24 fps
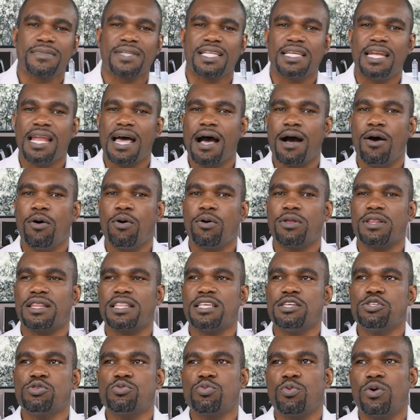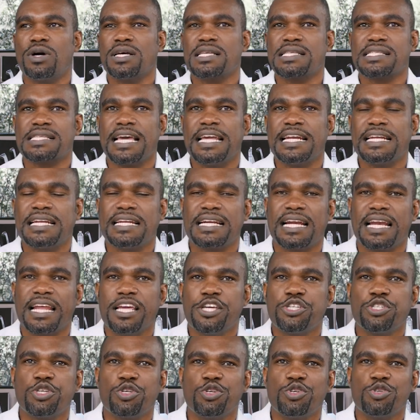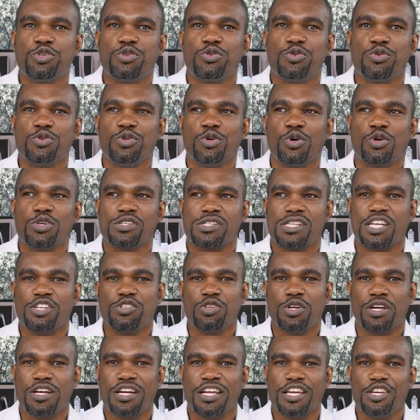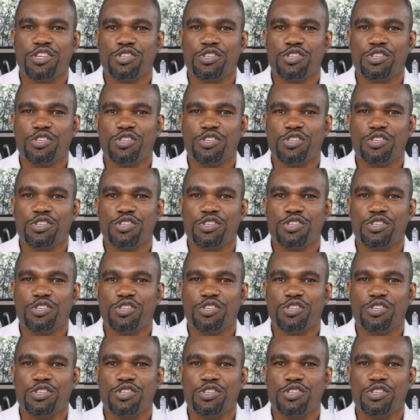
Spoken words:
Now, this was in relation to your statutory